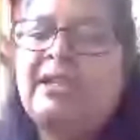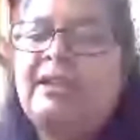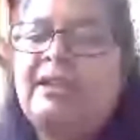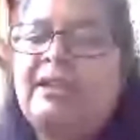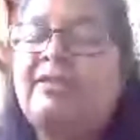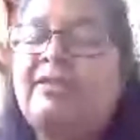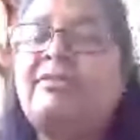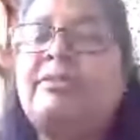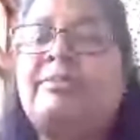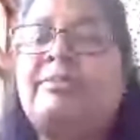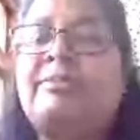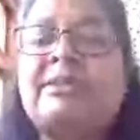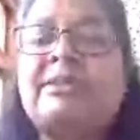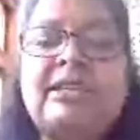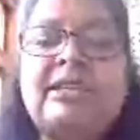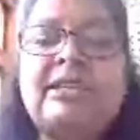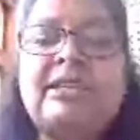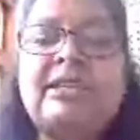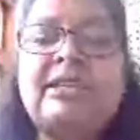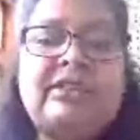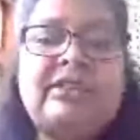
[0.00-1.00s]

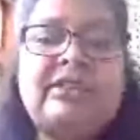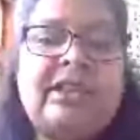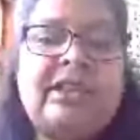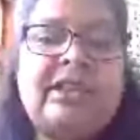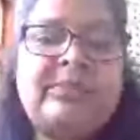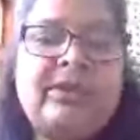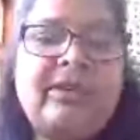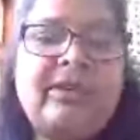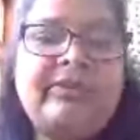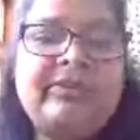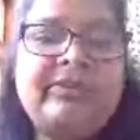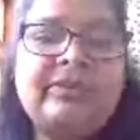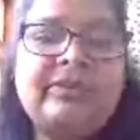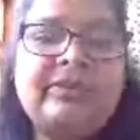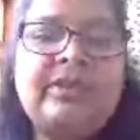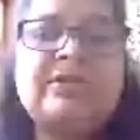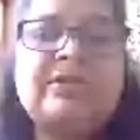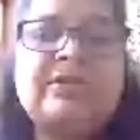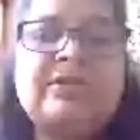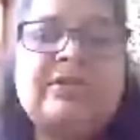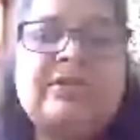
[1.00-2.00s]
50% of the net profit
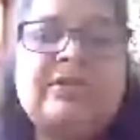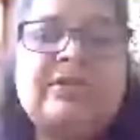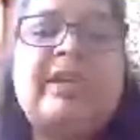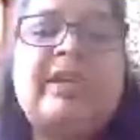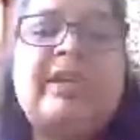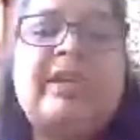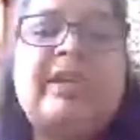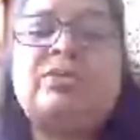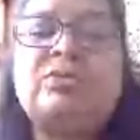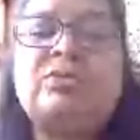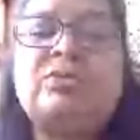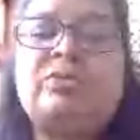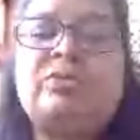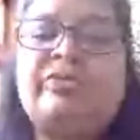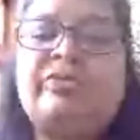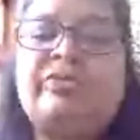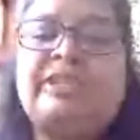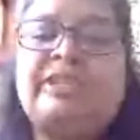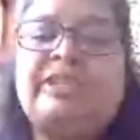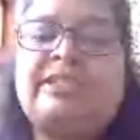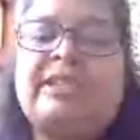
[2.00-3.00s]
goes to pay her school
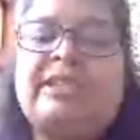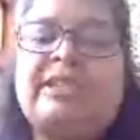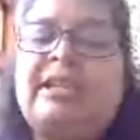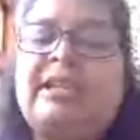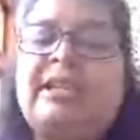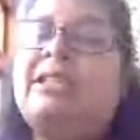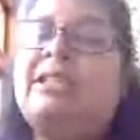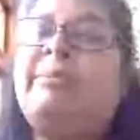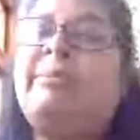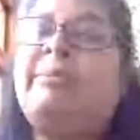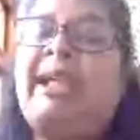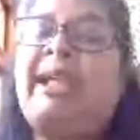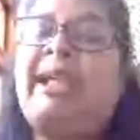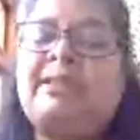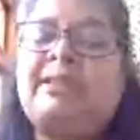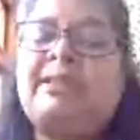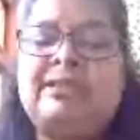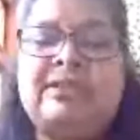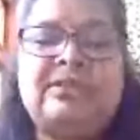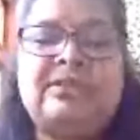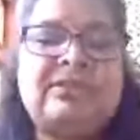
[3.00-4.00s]
fees. The
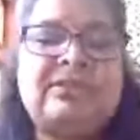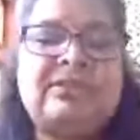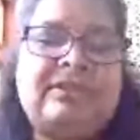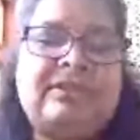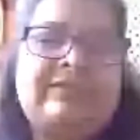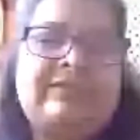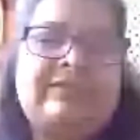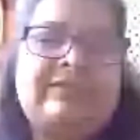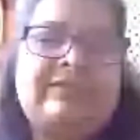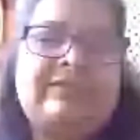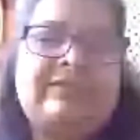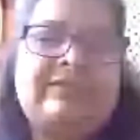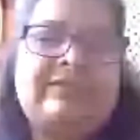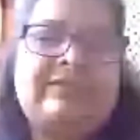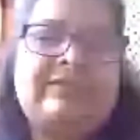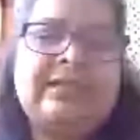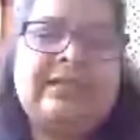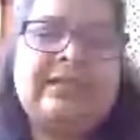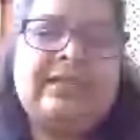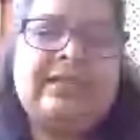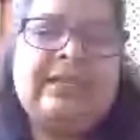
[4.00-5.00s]
balance goes to her family.
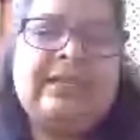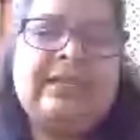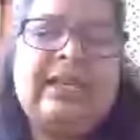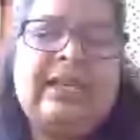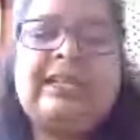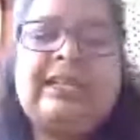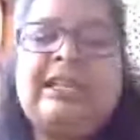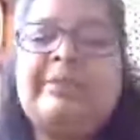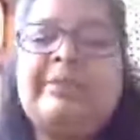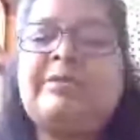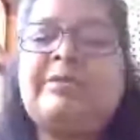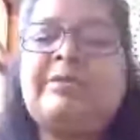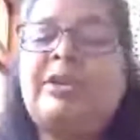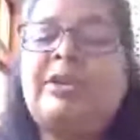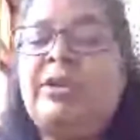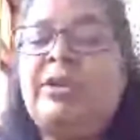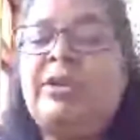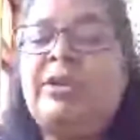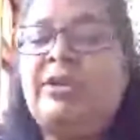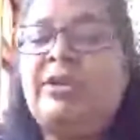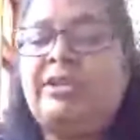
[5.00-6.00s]
It keeps
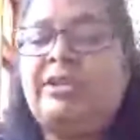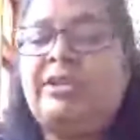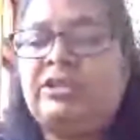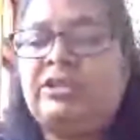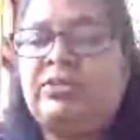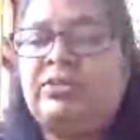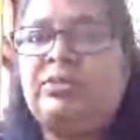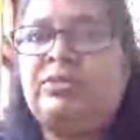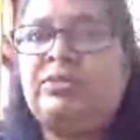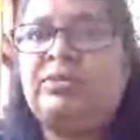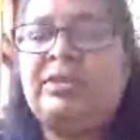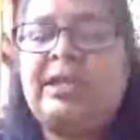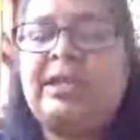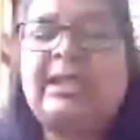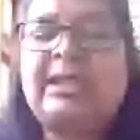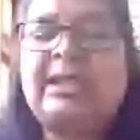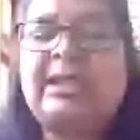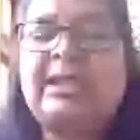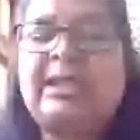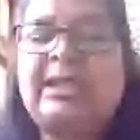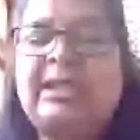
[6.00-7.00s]
her in school and
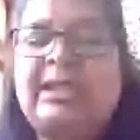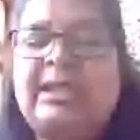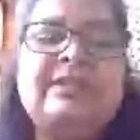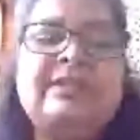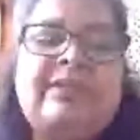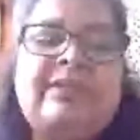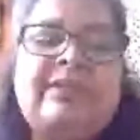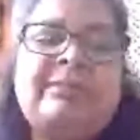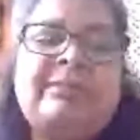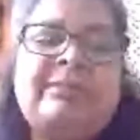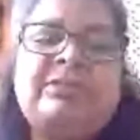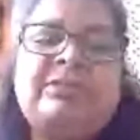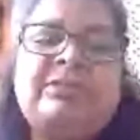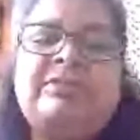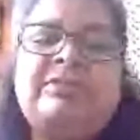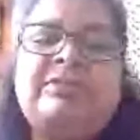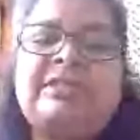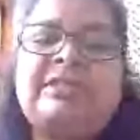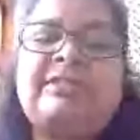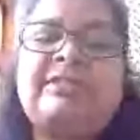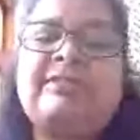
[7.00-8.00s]
allows her family to
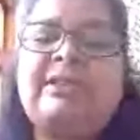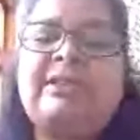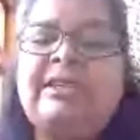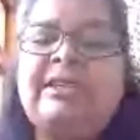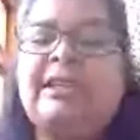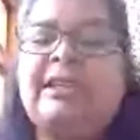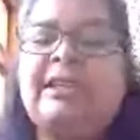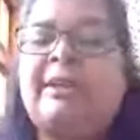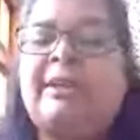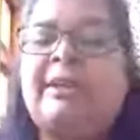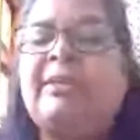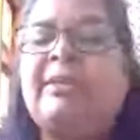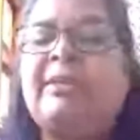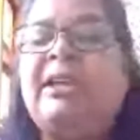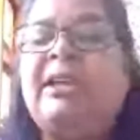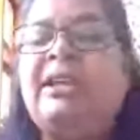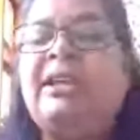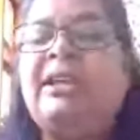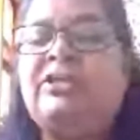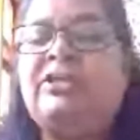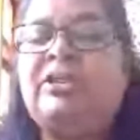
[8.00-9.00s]
receive an income
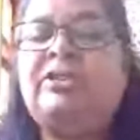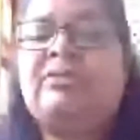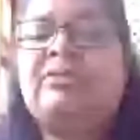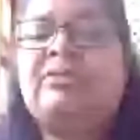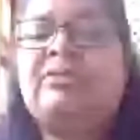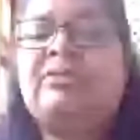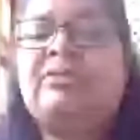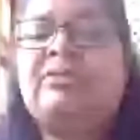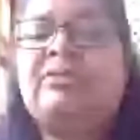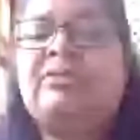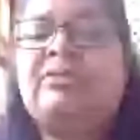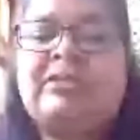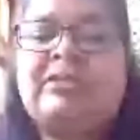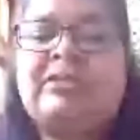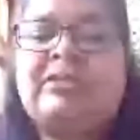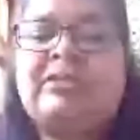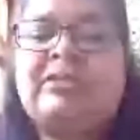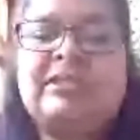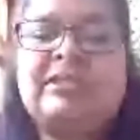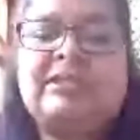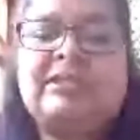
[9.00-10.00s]
generated from the
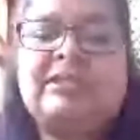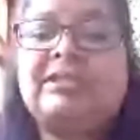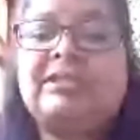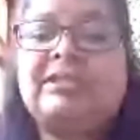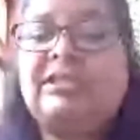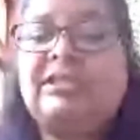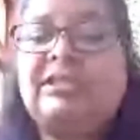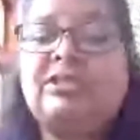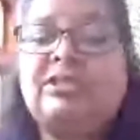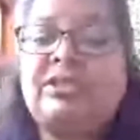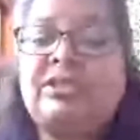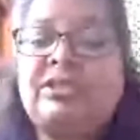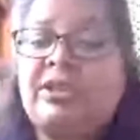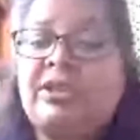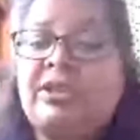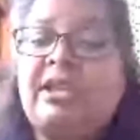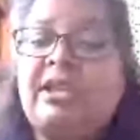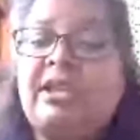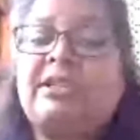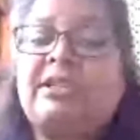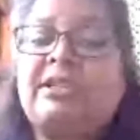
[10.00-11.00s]
chickens and teaches
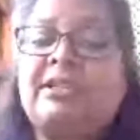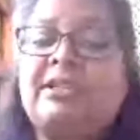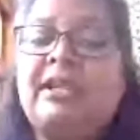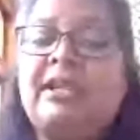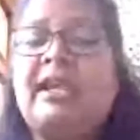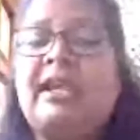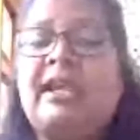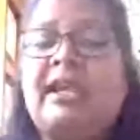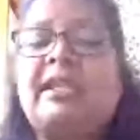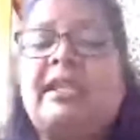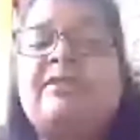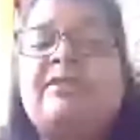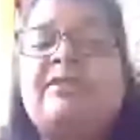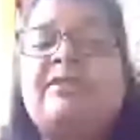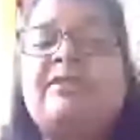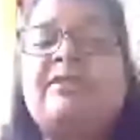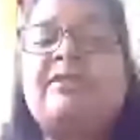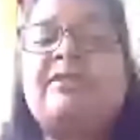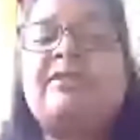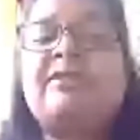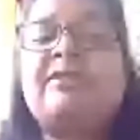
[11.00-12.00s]
her, at the
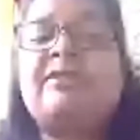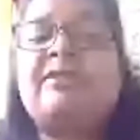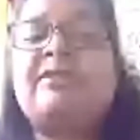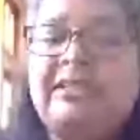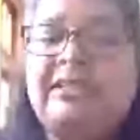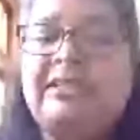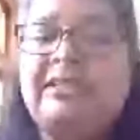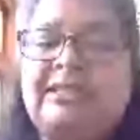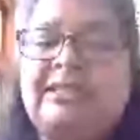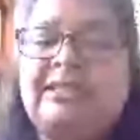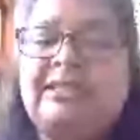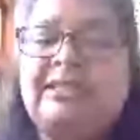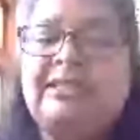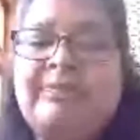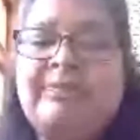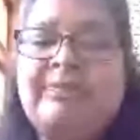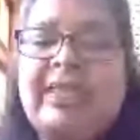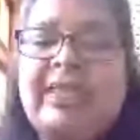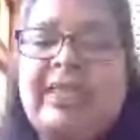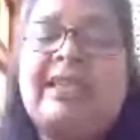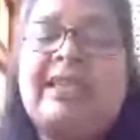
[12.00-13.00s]
very least,
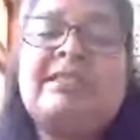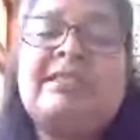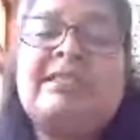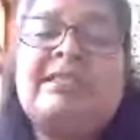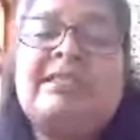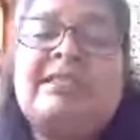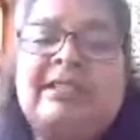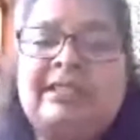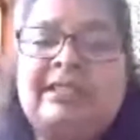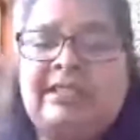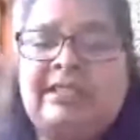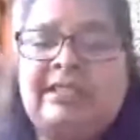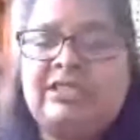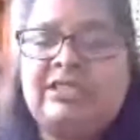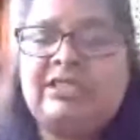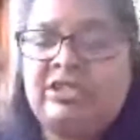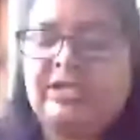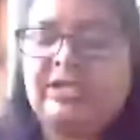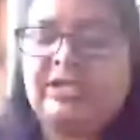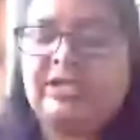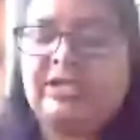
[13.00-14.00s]
a skill in
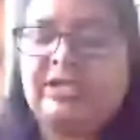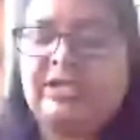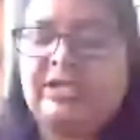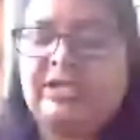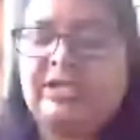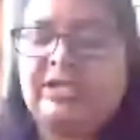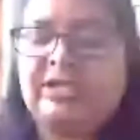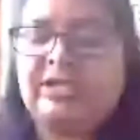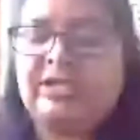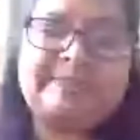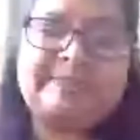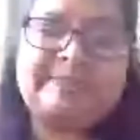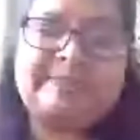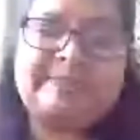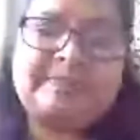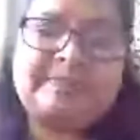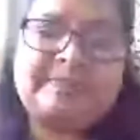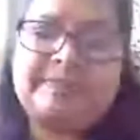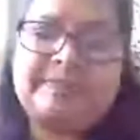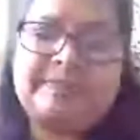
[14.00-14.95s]
chicken raising.